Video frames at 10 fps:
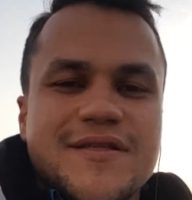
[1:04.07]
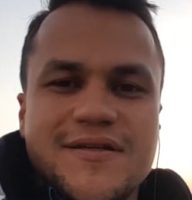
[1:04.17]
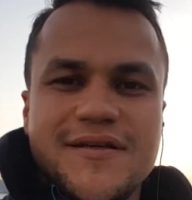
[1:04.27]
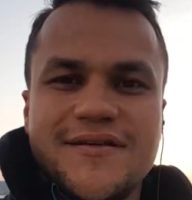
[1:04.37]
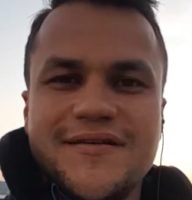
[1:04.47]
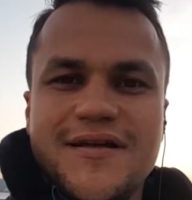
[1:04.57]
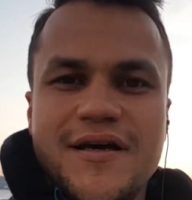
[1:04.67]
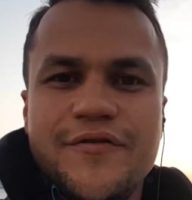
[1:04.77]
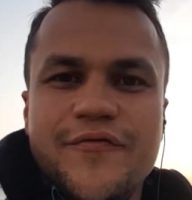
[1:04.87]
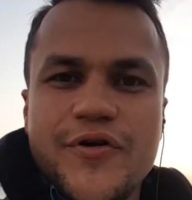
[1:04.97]
a certain
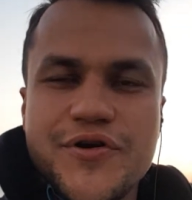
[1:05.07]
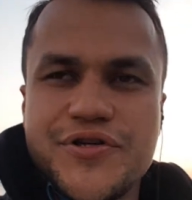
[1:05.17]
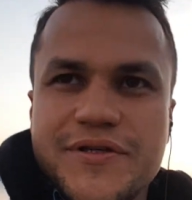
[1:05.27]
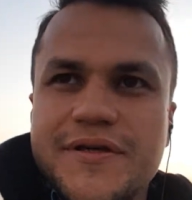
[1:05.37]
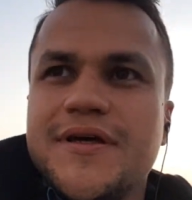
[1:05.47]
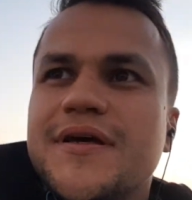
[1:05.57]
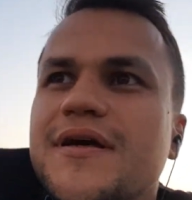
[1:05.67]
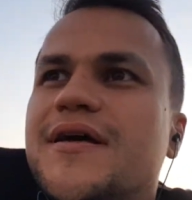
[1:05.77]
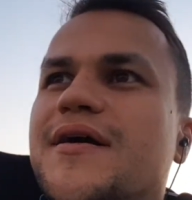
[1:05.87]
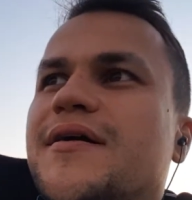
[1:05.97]
aversion
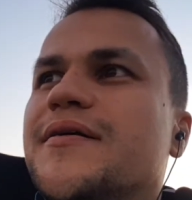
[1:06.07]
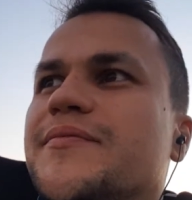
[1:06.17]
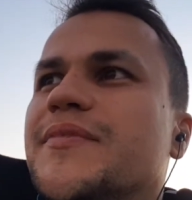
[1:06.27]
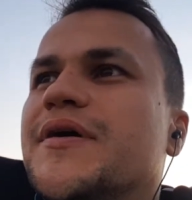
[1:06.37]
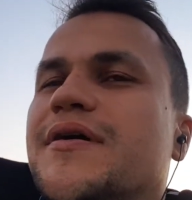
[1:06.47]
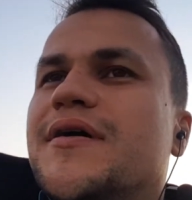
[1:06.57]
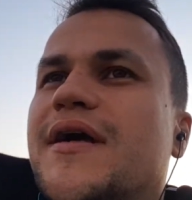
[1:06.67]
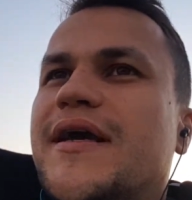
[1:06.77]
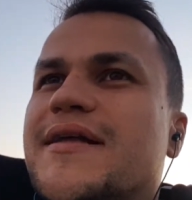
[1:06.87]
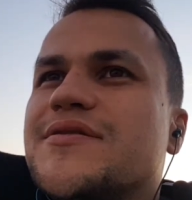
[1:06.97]

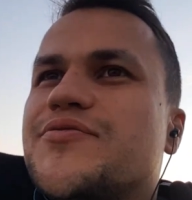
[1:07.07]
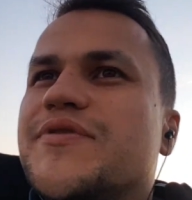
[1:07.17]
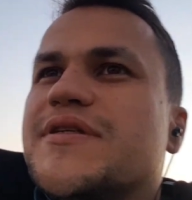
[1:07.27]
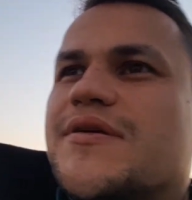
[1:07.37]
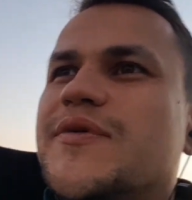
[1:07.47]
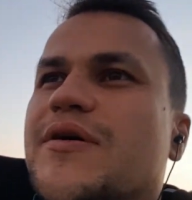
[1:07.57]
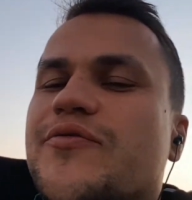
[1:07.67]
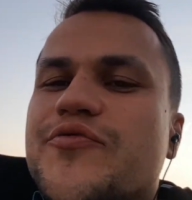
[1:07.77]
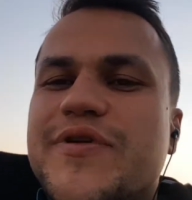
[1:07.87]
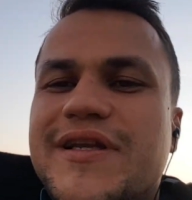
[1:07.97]
against risk. We
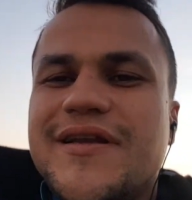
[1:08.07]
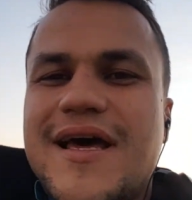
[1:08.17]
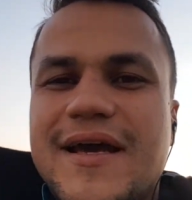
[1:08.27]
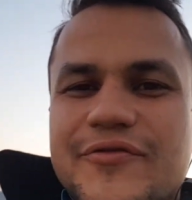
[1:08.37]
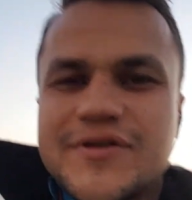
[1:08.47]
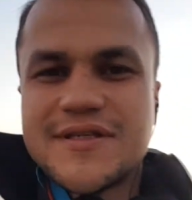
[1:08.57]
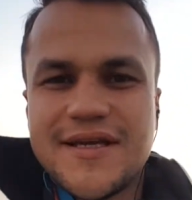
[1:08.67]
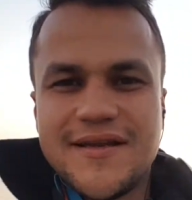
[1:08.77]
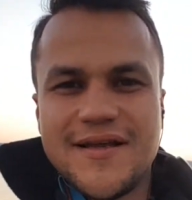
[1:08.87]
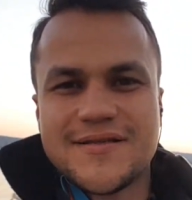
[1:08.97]
don't really like risk
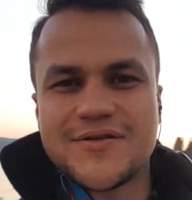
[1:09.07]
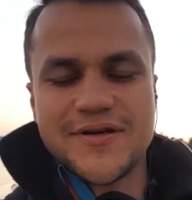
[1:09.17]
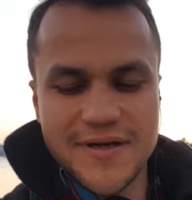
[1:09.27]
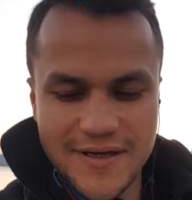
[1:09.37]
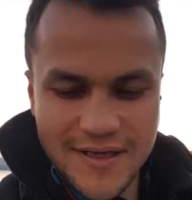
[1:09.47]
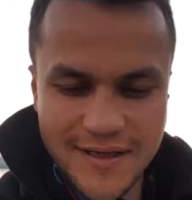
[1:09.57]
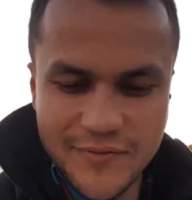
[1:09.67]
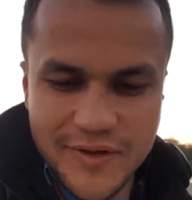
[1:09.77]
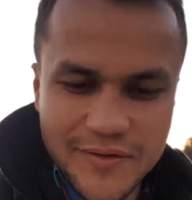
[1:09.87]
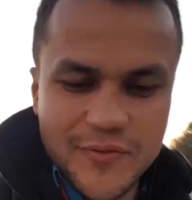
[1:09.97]
and uncertainty, and
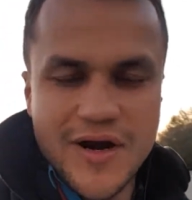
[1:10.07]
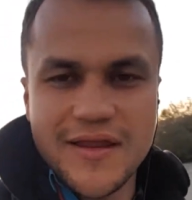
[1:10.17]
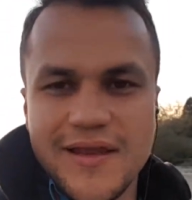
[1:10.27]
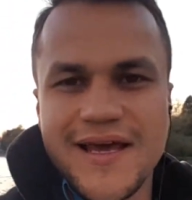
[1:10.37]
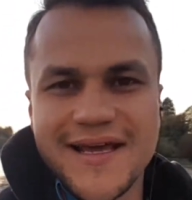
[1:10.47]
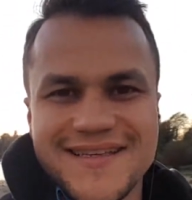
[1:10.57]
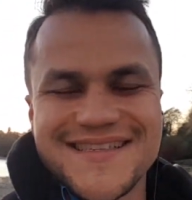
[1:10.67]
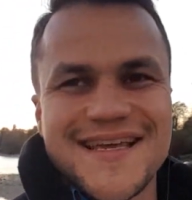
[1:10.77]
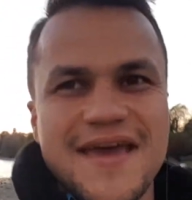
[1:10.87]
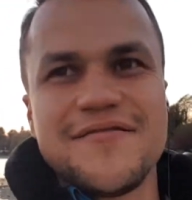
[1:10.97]
we rather like it
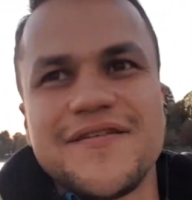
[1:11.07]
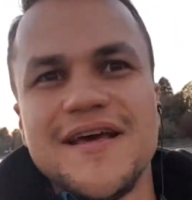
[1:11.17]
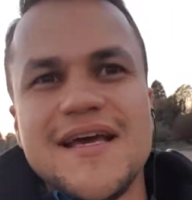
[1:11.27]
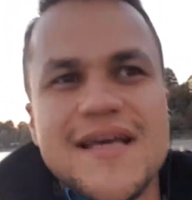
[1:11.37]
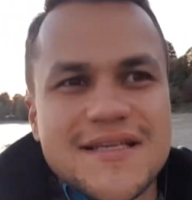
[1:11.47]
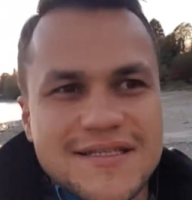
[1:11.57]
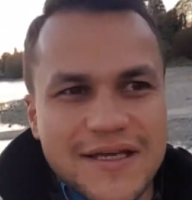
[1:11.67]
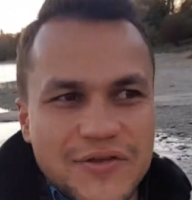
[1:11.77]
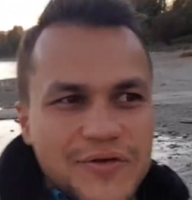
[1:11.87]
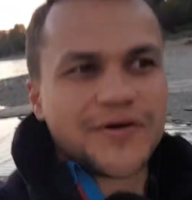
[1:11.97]
safe,
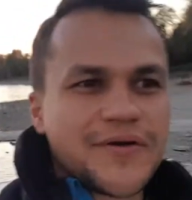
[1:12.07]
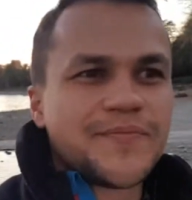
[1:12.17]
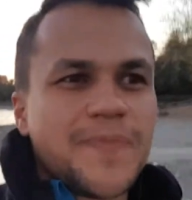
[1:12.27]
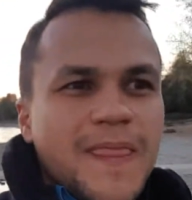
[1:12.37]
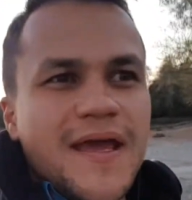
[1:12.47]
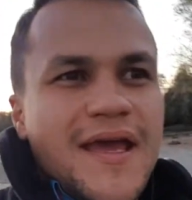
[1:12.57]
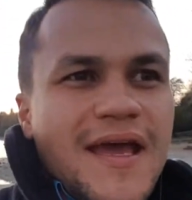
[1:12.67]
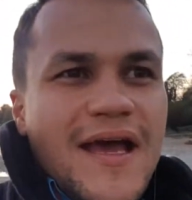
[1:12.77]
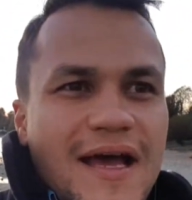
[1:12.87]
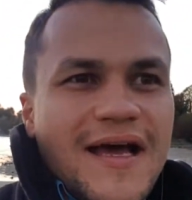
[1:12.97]
secure.
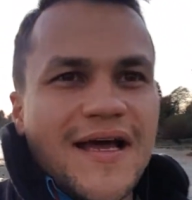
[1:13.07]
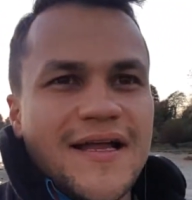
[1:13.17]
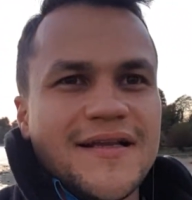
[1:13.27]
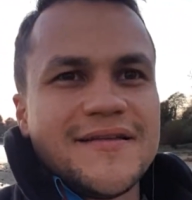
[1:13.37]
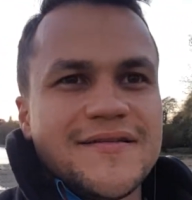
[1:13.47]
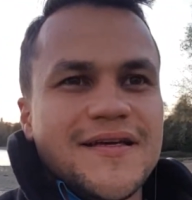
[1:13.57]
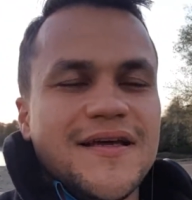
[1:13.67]
And